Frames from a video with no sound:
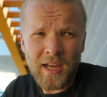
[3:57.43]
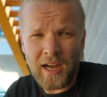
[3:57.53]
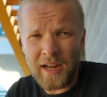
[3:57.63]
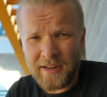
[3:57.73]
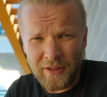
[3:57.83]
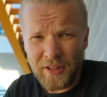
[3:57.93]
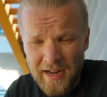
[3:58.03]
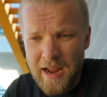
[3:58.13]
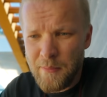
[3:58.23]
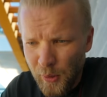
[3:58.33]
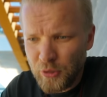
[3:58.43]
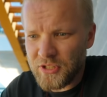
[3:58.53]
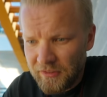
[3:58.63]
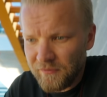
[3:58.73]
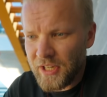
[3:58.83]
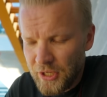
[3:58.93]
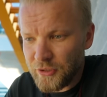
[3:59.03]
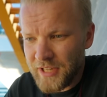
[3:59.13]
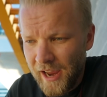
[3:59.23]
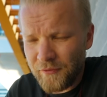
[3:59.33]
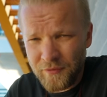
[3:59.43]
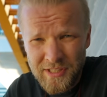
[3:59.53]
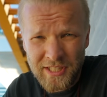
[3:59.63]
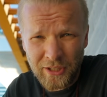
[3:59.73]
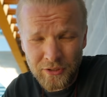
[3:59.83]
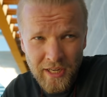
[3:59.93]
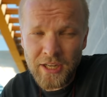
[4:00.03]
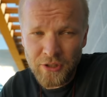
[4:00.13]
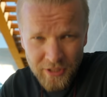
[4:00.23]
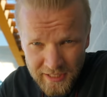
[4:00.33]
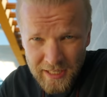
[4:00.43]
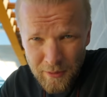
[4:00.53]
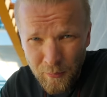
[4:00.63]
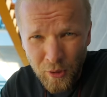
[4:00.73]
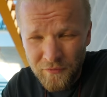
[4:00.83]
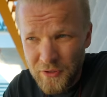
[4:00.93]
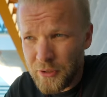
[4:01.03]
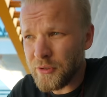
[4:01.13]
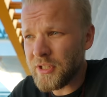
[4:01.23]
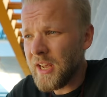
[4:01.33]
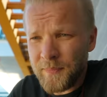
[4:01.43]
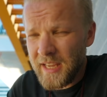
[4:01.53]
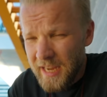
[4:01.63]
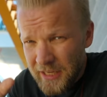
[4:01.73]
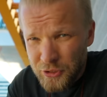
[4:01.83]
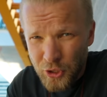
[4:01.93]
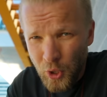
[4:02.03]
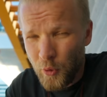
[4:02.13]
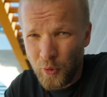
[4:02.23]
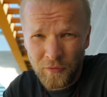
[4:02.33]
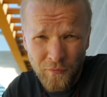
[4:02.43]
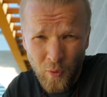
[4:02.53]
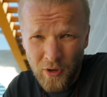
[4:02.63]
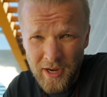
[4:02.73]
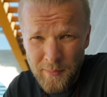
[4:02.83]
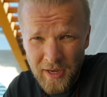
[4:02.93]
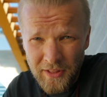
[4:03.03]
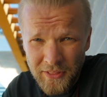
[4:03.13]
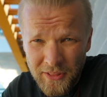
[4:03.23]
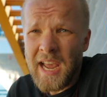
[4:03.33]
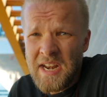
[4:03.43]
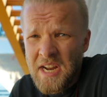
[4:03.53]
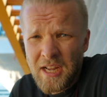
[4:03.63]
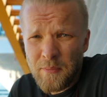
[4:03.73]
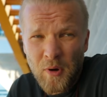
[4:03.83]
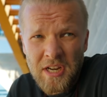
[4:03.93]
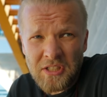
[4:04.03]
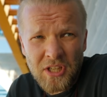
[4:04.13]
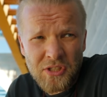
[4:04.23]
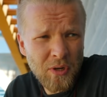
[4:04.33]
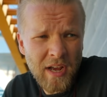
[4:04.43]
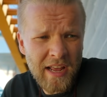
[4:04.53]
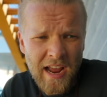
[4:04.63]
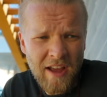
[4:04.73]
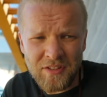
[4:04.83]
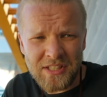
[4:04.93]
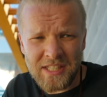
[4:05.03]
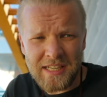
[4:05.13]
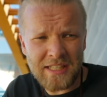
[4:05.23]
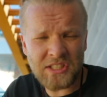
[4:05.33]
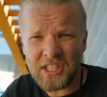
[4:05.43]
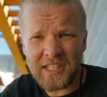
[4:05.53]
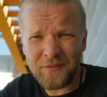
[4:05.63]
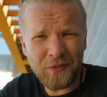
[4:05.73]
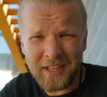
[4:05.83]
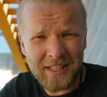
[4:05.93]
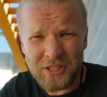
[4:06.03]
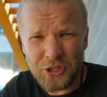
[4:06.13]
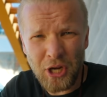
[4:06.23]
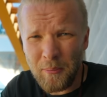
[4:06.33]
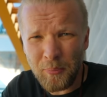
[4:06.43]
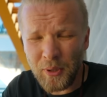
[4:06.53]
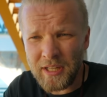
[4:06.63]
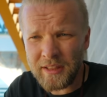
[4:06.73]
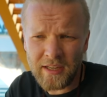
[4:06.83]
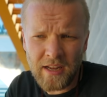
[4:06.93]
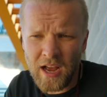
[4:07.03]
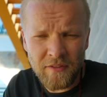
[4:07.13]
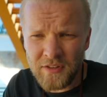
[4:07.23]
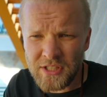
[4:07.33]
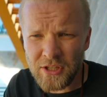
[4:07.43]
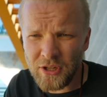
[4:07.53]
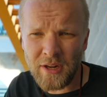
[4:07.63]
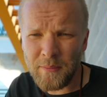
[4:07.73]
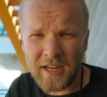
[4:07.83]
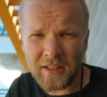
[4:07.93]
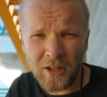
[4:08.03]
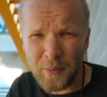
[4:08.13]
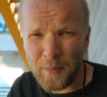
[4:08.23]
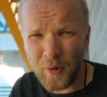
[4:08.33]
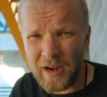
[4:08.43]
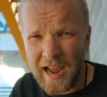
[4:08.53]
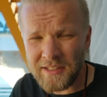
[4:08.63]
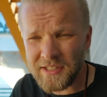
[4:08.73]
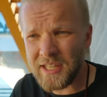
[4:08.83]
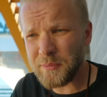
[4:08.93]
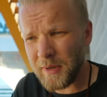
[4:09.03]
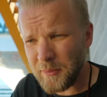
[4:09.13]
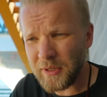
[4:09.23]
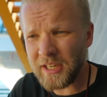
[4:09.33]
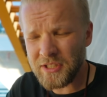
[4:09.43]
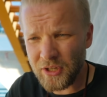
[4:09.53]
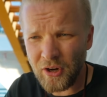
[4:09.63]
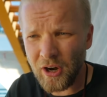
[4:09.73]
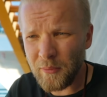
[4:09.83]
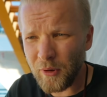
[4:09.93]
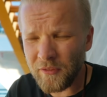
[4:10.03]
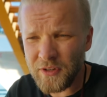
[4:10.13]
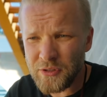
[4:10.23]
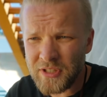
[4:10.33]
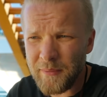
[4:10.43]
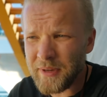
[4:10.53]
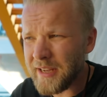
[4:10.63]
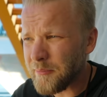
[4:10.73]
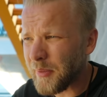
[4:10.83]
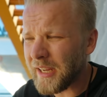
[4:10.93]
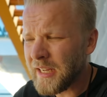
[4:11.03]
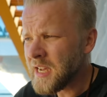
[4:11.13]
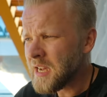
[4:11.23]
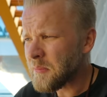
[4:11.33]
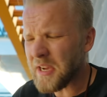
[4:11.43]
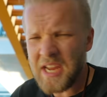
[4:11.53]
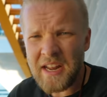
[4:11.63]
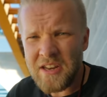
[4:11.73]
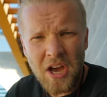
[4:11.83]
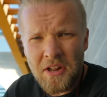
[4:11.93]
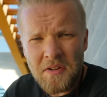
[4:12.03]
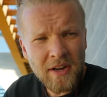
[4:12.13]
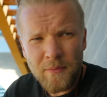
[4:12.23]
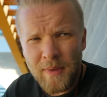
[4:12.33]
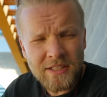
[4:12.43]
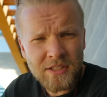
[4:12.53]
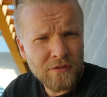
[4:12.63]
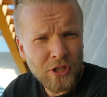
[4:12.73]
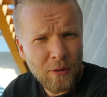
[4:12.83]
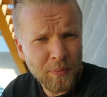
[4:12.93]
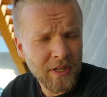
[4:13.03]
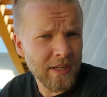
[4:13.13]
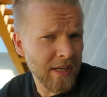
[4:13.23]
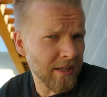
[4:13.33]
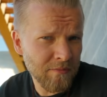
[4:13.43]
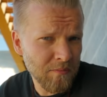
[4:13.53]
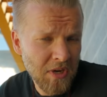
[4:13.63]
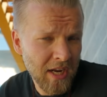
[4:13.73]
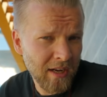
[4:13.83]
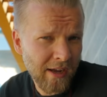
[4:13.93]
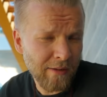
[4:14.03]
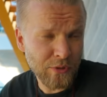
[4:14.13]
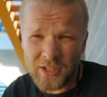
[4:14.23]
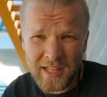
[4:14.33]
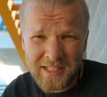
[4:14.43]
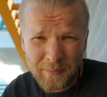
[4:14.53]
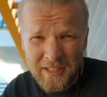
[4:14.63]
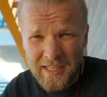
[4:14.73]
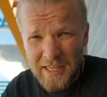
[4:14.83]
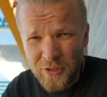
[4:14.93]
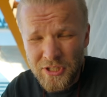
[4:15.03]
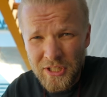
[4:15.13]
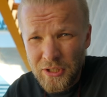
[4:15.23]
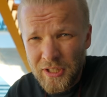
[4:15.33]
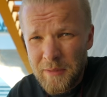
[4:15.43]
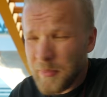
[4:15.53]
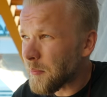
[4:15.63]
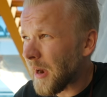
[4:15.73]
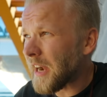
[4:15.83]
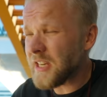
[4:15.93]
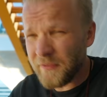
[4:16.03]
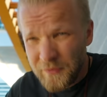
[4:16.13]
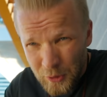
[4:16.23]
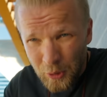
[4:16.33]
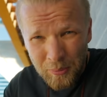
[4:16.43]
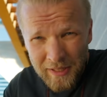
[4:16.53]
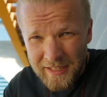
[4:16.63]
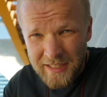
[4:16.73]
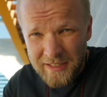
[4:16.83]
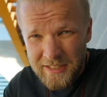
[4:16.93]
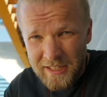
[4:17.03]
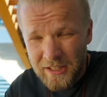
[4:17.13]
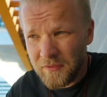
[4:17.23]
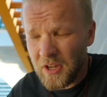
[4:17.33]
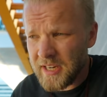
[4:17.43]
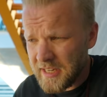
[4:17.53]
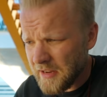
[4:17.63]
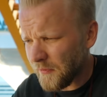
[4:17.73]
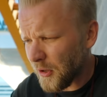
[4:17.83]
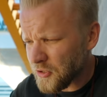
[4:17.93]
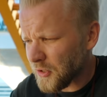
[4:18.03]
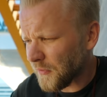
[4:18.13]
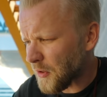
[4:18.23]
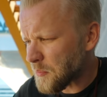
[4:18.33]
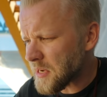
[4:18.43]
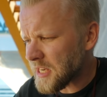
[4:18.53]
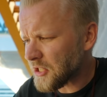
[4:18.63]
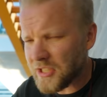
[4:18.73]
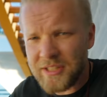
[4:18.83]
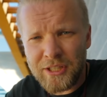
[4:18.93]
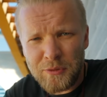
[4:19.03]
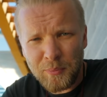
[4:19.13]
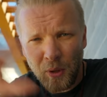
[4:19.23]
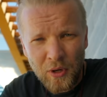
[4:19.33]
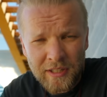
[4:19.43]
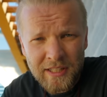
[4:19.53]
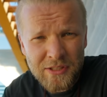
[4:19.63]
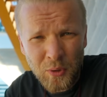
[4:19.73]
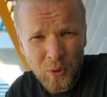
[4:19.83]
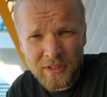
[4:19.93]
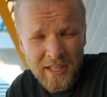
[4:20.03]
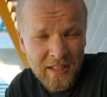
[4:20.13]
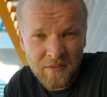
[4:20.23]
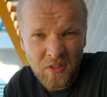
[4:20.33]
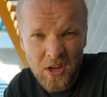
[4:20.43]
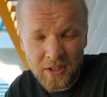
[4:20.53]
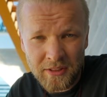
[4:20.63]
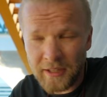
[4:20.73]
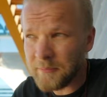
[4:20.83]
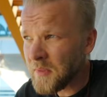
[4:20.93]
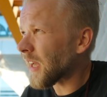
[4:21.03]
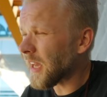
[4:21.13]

Uh, now that I am posting videos every single day, you're gonna get more views in total for a month. And income-wise also, I, I haven't seen a significant jump or anything. Yeah, obviously you're gonna make a little bit more AdSense money because there are more views coming in, but but yeah, not, not a massive jump in, in income. So that's something interesting to keep in mind if you're planning on daily vlogging, and also for me, just exploring this whole daily vlog thing.